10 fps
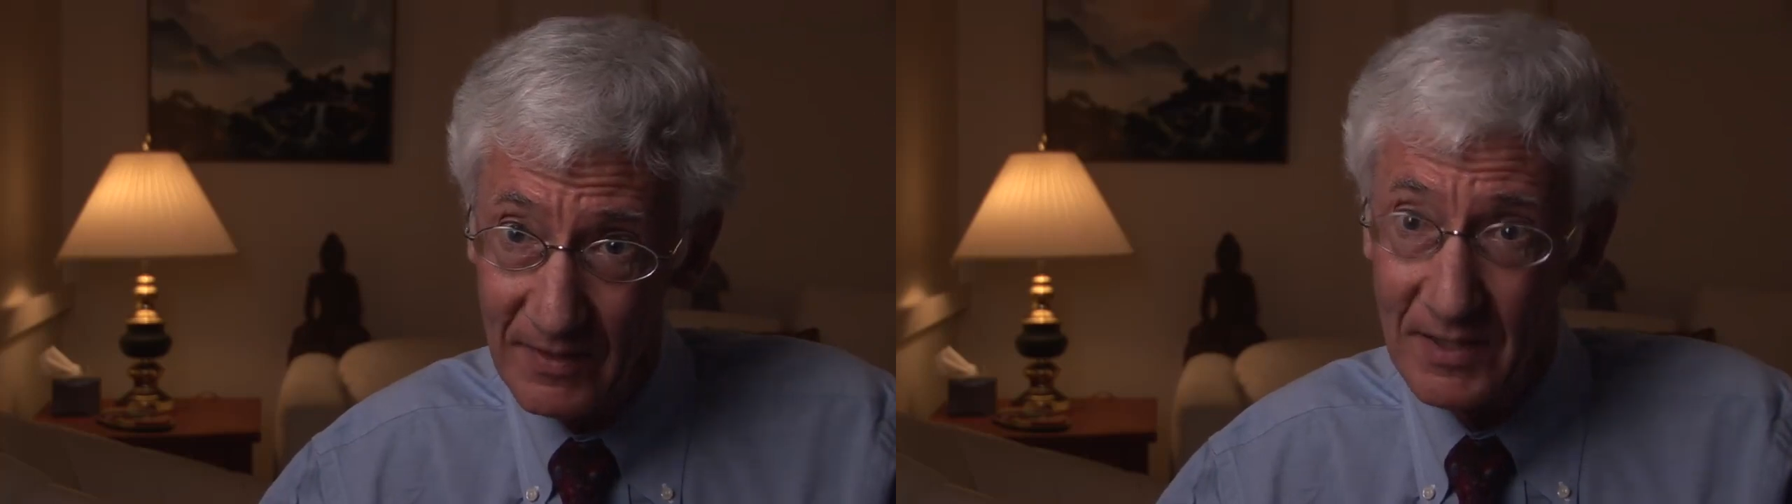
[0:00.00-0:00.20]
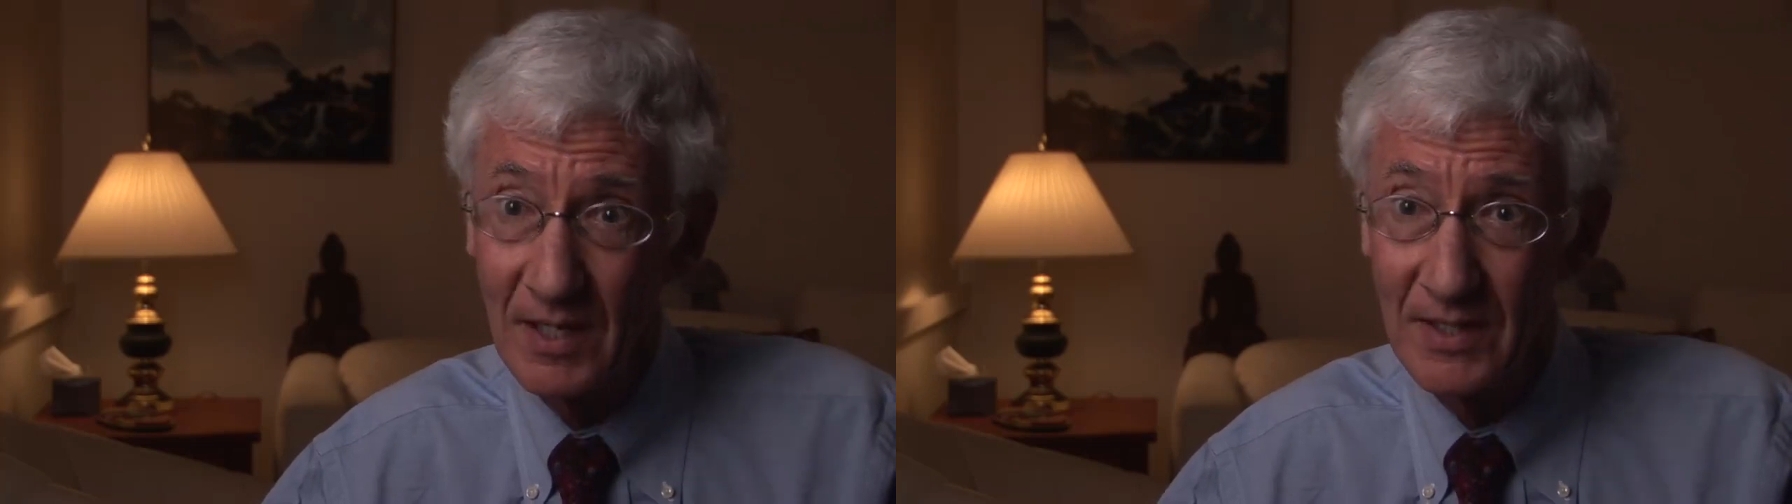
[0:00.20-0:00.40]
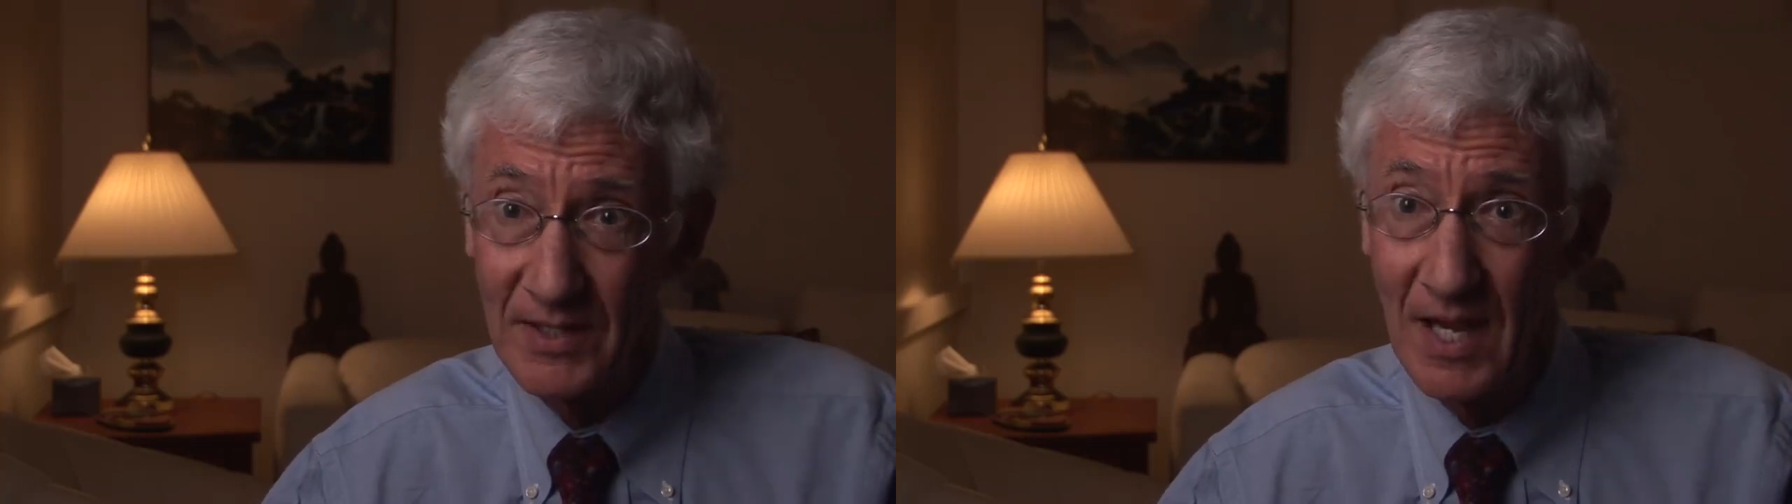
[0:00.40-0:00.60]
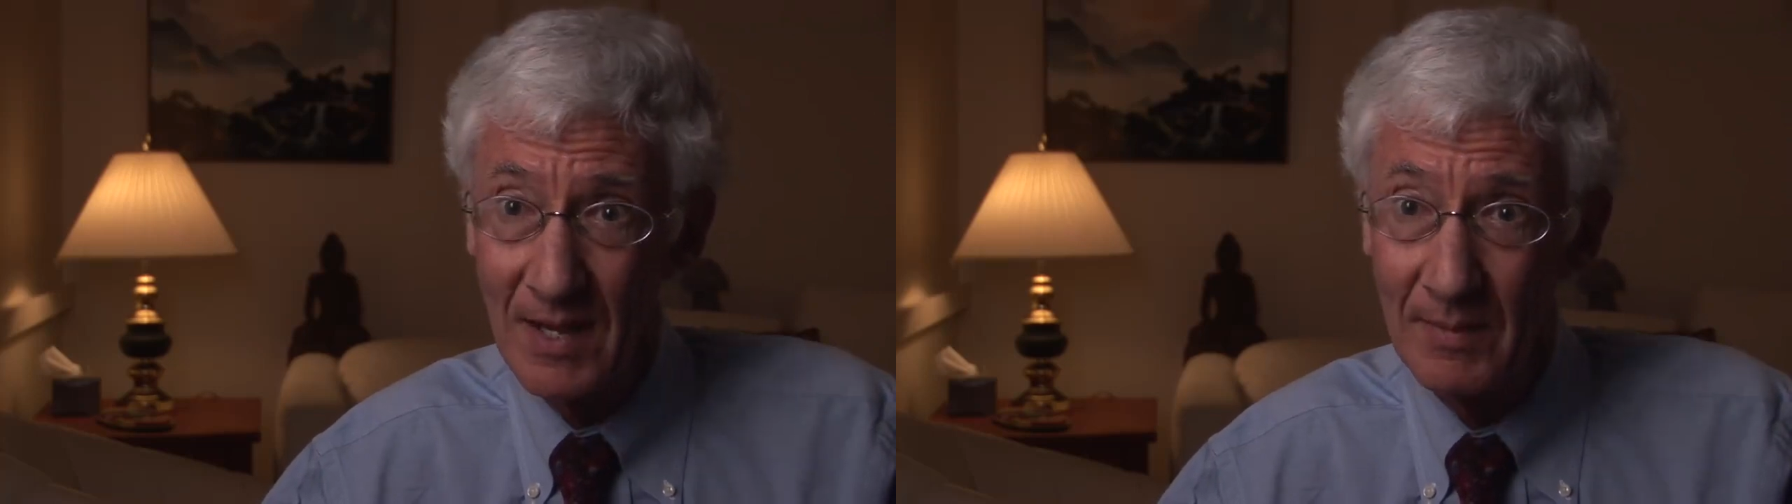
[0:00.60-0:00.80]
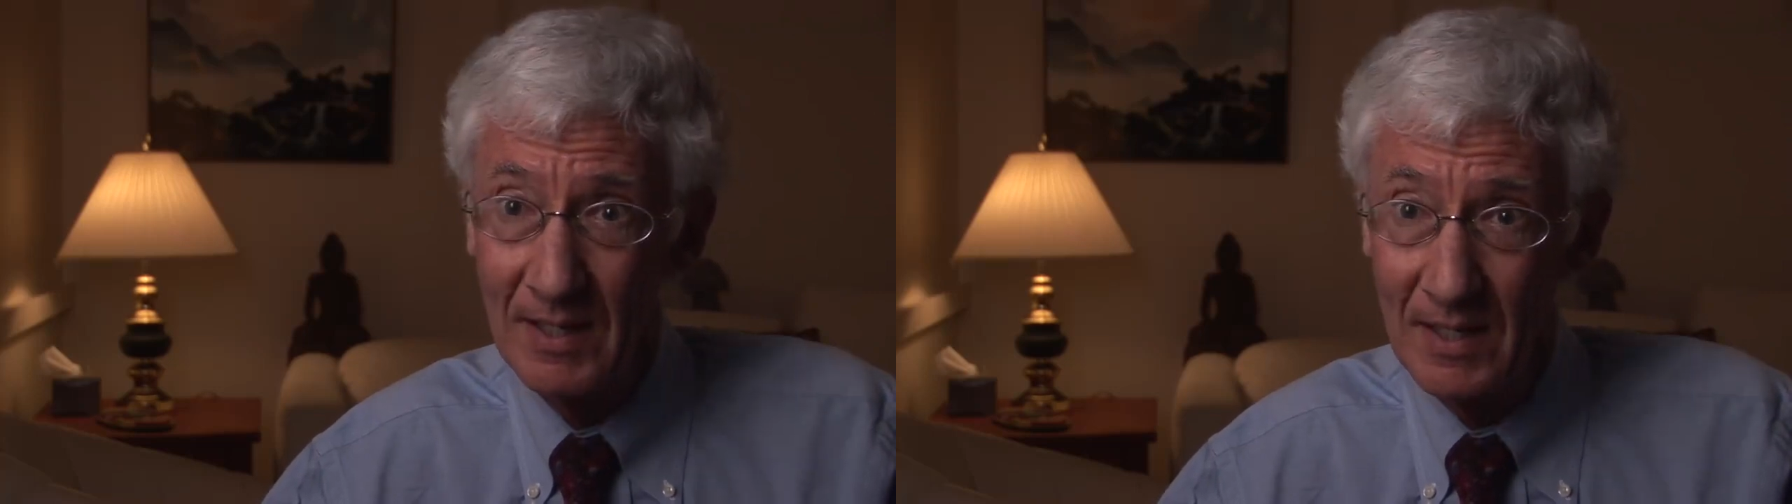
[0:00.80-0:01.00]

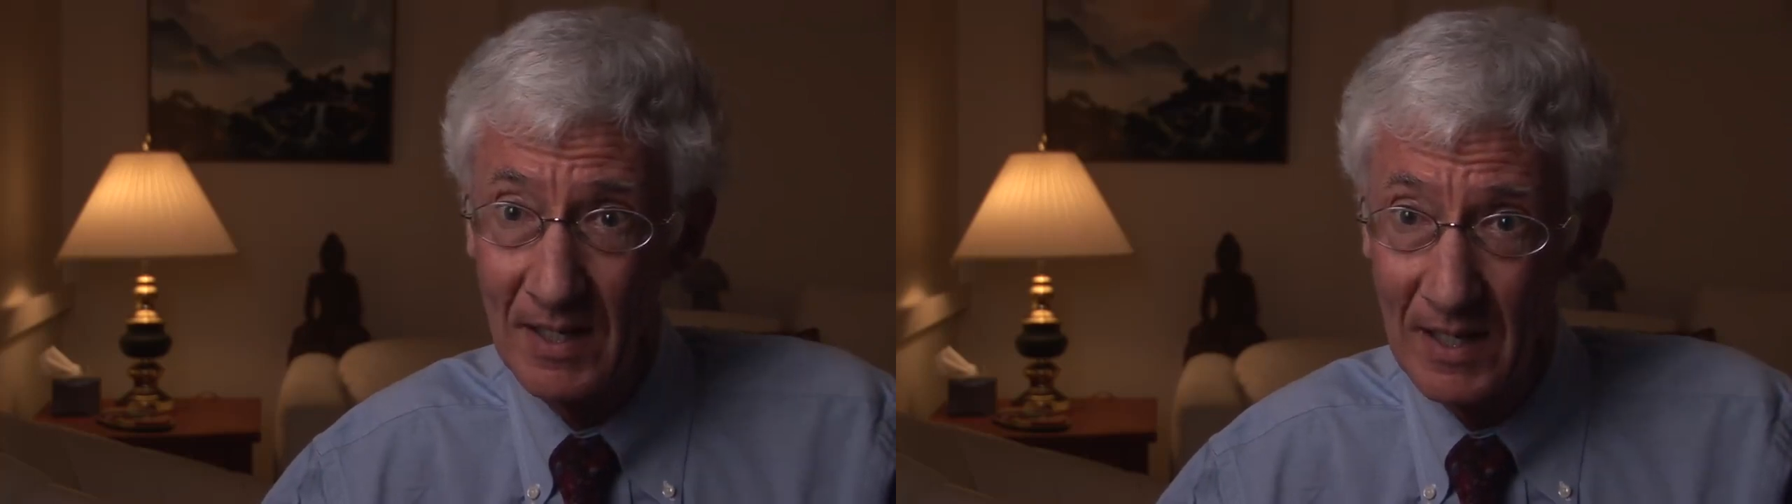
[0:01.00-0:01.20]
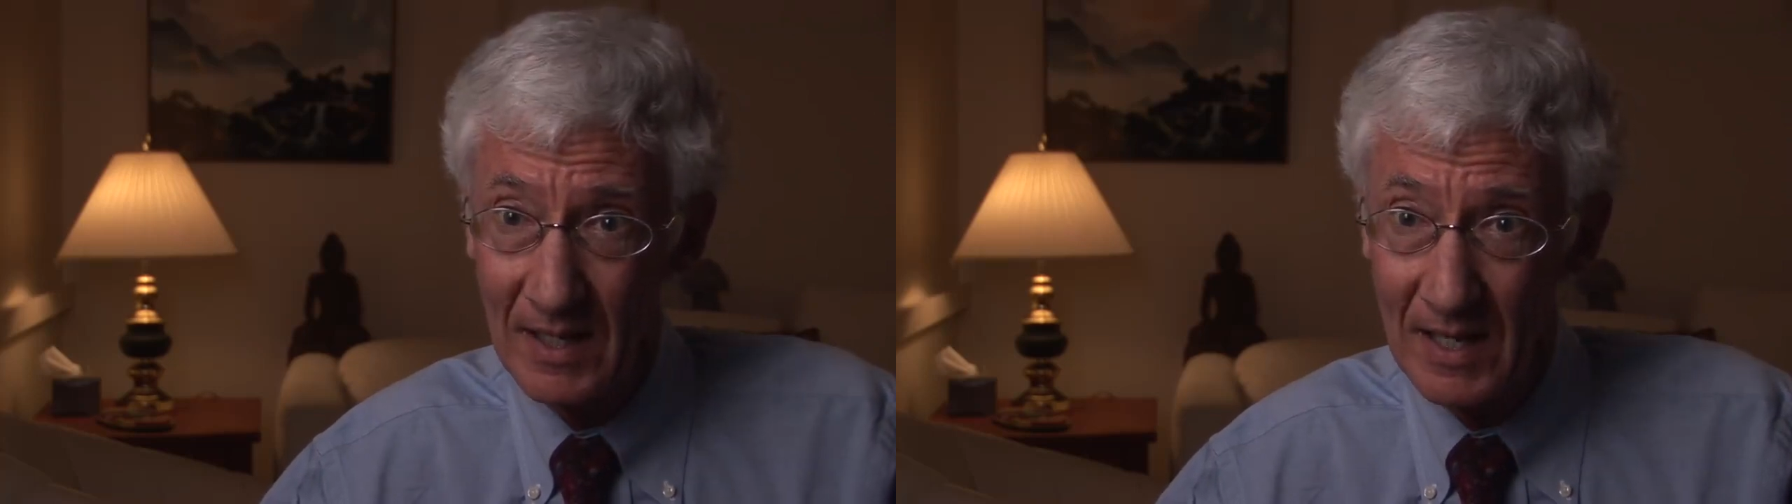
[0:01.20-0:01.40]
psilocybin